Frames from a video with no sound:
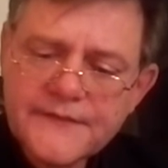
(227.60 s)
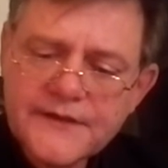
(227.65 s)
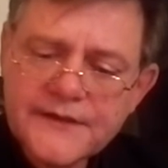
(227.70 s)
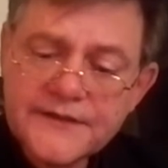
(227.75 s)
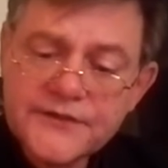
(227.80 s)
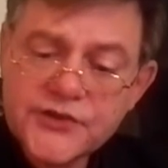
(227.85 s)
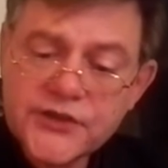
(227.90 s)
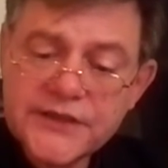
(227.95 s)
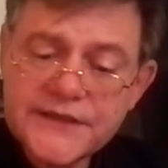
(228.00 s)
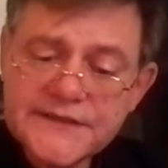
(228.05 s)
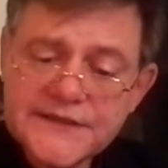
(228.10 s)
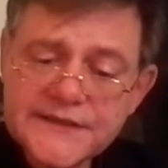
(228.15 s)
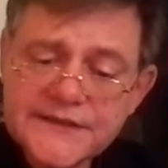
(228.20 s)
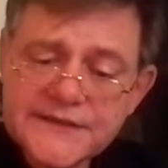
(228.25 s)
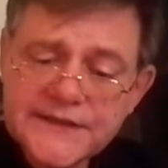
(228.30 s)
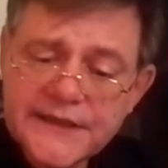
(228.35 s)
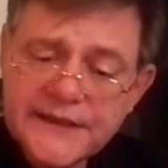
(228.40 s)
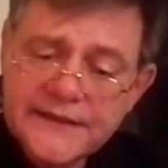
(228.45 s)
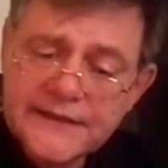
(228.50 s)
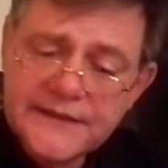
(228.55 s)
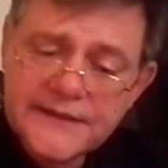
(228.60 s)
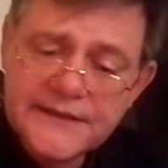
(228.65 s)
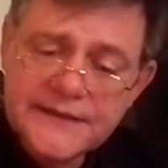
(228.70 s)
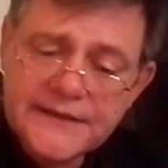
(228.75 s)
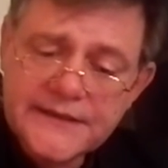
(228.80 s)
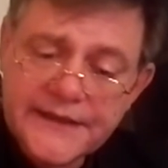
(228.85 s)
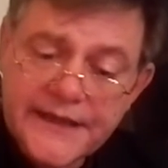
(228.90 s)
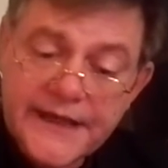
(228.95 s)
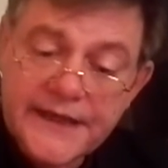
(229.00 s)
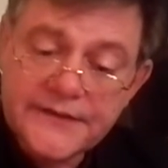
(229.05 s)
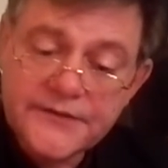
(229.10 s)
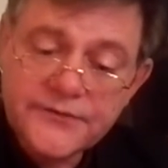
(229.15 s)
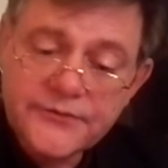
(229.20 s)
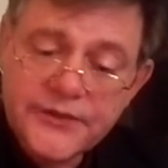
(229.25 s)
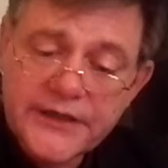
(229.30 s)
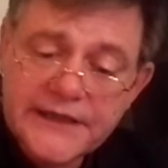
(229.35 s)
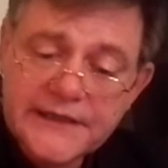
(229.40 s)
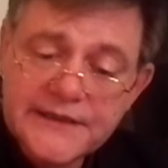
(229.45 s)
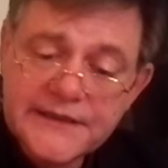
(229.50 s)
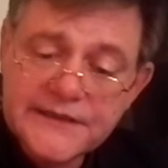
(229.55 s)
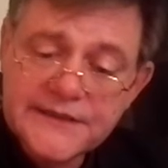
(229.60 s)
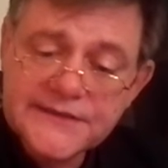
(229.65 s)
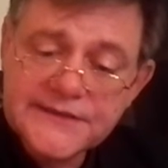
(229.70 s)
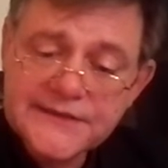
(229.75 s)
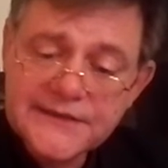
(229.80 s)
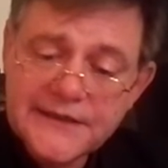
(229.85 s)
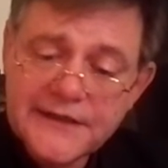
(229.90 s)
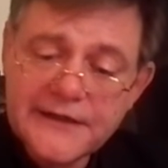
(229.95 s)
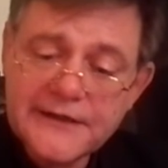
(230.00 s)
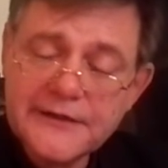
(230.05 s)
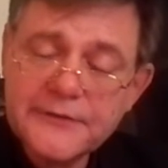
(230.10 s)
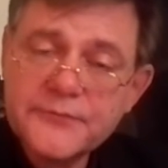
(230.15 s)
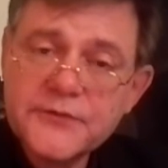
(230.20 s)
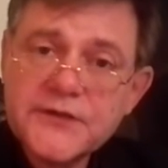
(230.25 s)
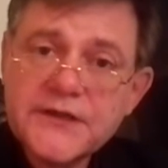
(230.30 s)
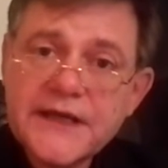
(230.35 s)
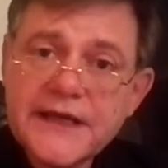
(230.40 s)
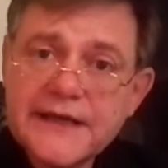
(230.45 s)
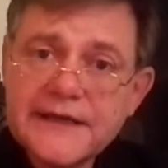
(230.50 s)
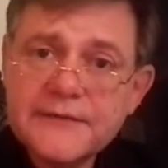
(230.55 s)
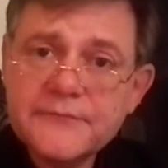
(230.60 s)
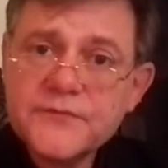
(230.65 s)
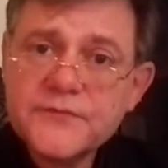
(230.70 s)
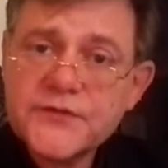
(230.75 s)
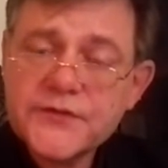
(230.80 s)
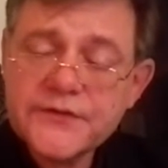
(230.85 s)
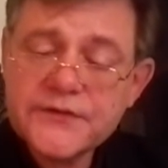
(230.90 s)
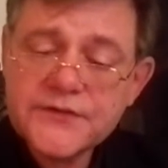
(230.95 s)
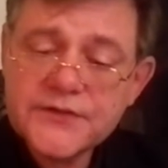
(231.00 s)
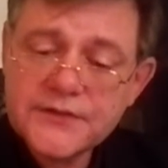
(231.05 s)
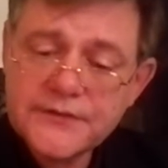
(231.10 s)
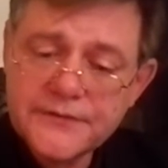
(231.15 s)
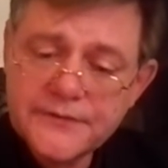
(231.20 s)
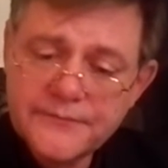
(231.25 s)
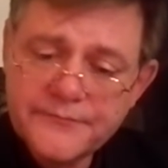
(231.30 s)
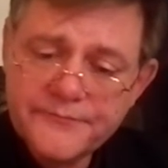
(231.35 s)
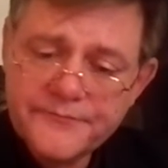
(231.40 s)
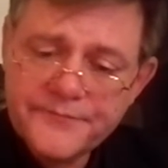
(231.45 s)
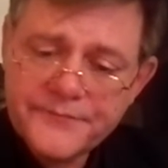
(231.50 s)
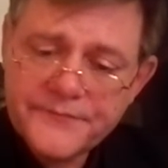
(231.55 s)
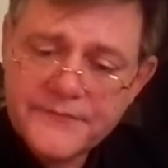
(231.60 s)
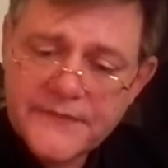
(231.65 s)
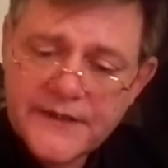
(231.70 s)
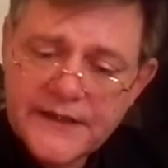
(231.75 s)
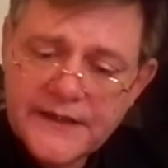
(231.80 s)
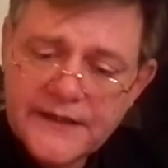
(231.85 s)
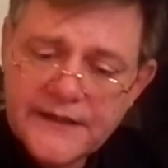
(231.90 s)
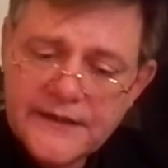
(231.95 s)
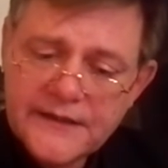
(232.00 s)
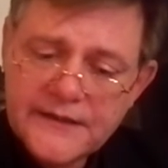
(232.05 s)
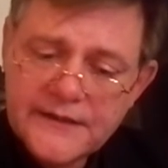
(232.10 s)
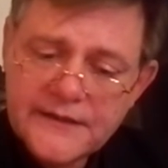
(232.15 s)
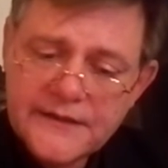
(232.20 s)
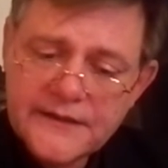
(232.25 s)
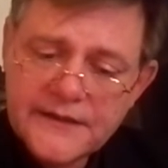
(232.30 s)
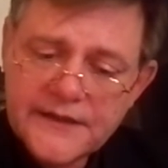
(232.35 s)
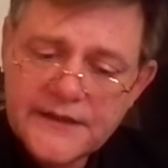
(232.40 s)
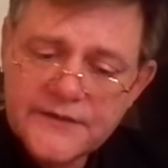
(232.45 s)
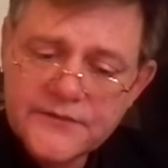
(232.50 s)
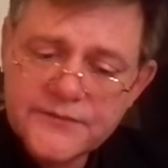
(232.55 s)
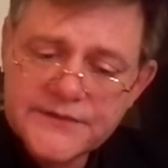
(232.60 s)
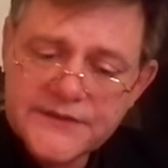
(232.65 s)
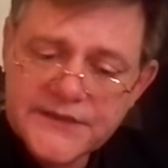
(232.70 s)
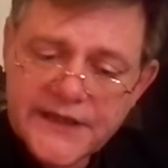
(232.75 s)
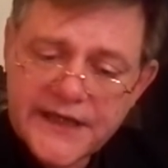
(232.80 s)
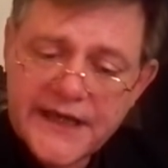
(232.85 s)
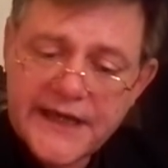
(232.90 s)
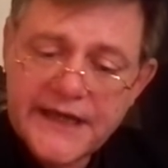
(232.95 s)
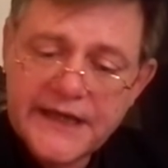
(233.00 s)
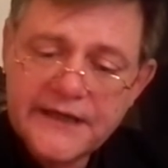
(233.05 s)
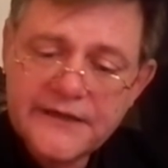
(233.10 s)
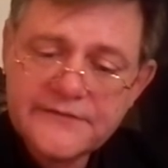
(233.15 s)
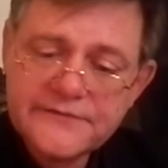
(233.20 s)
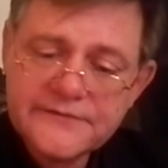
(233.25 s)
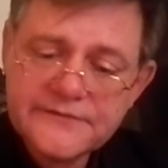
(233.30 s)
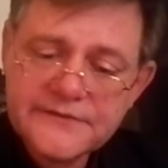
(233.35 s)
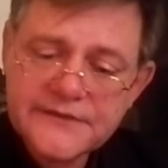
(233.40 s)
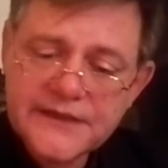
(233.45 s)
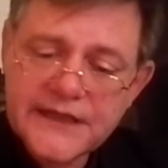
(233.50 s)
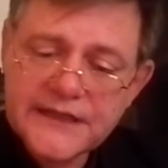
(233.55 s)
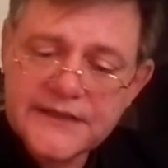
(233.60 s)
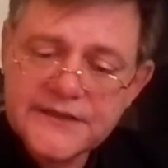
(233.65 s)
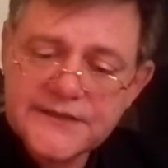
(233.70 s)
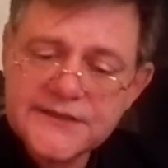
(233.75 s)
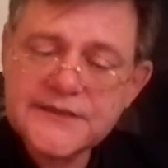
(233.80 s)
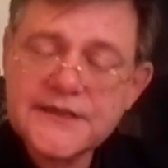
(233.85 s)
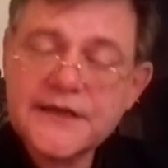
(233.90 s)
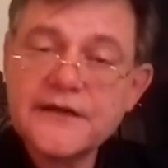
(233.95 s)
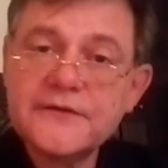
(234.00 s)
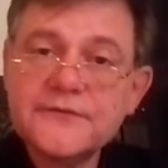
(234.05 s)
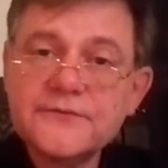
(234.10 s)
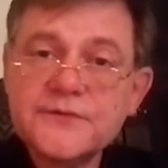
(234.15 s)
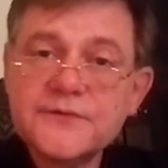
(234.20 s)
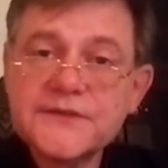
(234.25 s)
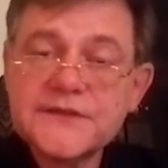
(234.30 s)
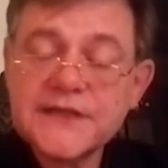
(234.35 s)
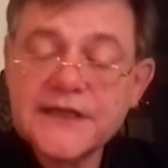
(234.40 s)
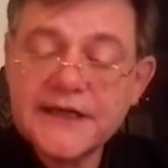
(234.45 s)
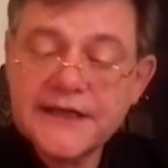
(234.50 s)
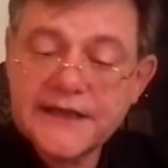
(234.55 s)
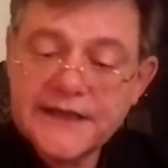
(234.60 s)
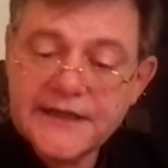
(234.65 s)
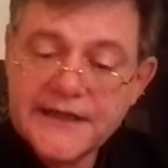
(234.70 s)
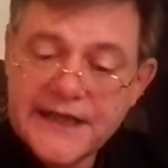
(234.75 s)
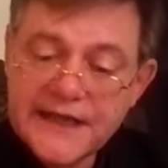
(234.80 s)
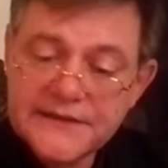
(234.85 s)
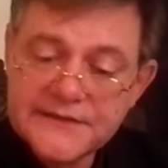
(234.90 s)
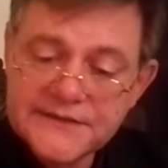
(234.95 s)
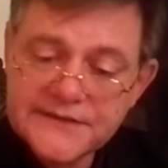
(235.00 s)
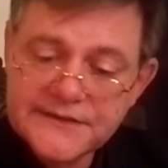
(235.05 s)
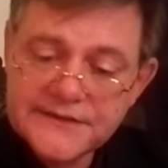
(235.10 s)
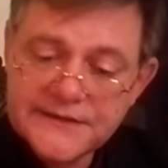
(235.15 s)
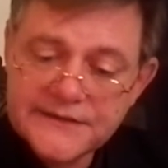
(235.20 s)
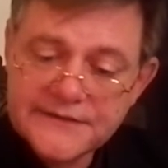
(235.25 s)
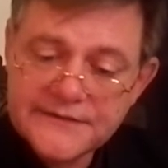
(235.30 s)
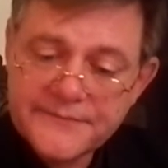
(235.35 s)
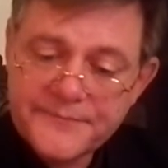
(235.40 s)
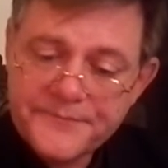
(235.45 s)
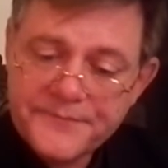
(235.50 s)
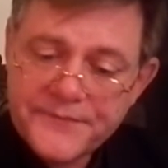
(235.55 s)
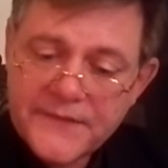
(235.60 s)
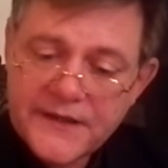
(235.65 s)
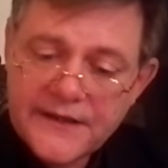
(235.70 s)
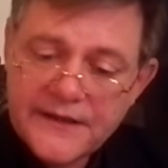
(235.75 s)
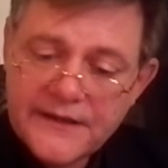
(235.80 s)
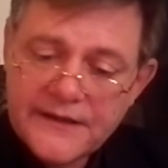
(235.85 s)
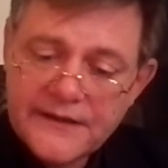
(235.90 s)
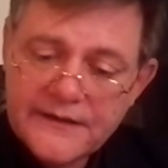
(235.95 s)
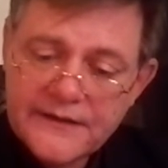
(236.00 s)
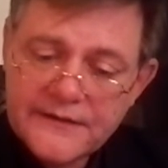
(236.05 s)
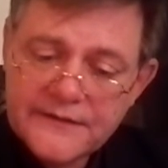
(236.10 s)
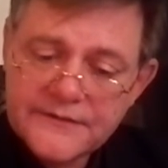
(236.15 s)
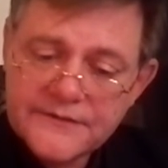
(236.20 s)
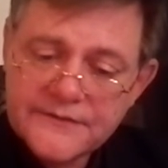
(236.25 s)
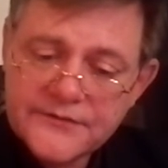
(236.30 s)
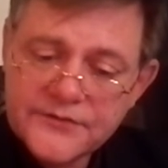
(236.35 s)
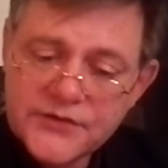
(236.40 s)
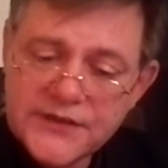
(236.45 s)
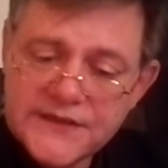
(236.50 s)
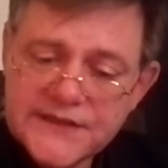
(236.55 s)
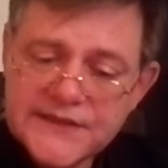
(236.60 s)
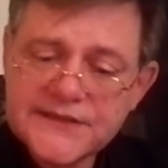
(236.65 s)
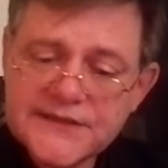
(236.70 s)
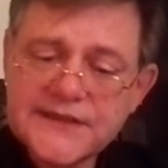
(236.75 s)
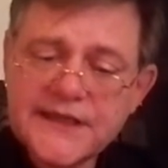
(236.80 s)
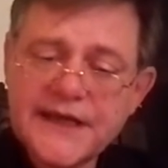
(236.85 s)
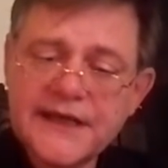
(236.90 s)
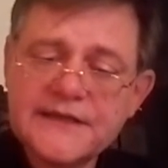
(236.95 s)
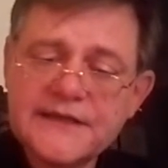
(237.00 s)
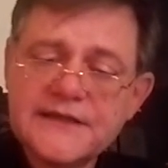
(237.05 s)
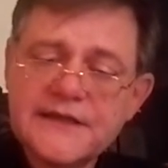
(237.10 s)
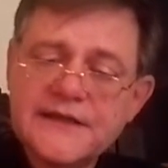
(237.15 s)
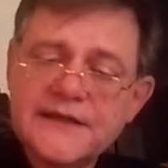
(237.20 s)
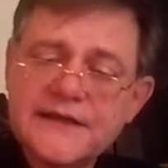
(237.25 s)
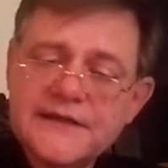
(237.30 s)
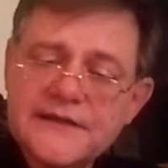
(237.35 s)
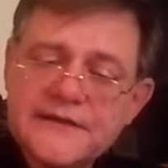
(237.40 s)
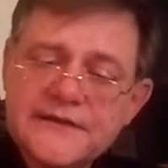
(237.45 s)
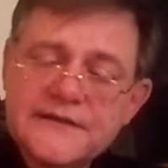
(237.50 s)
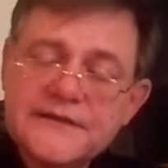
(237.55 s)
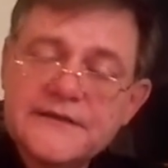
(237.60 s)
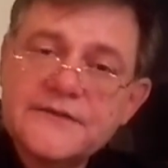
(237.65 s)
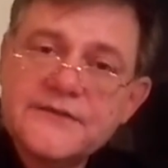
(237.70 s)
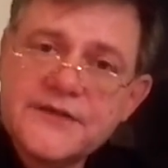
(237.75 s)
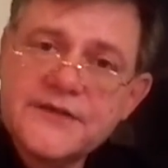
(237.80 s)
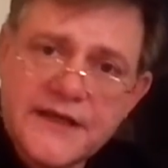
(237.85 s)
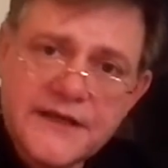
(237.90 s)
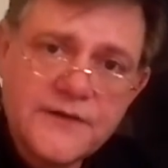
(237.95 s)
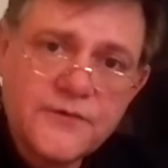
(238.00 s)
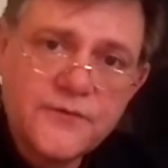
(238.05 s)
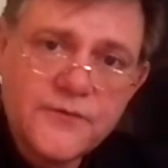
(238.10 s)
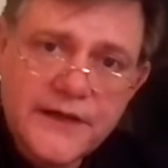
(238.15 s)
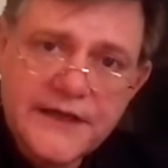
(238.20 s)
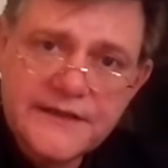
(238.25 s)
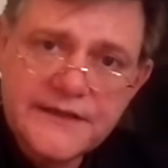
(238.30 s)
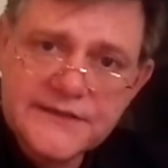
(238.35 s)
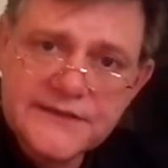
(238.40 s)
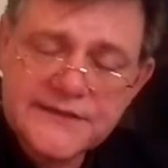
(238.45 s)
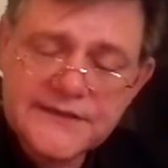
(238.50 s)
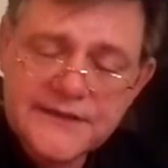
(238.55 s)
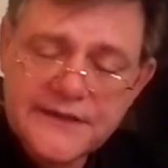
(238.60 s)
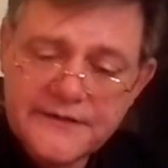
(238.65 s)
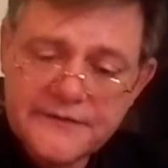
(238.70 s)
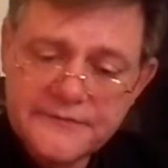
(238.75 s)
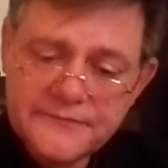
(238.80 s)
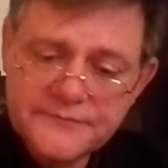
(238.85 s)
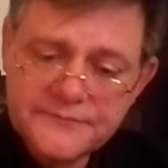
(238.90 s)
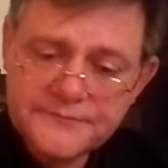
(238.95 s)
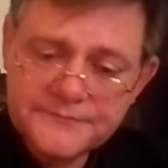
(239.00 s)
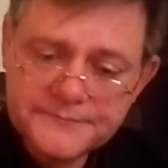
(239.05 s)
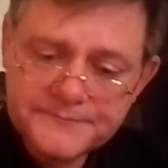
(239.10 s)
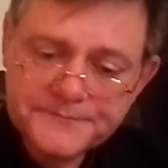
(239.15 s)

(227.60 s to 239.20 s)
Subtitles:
And Jesus, again greatly disturbed, came to the tomb. It was a cave, and a stone was lying against it. Jesus said, "Take away the stone."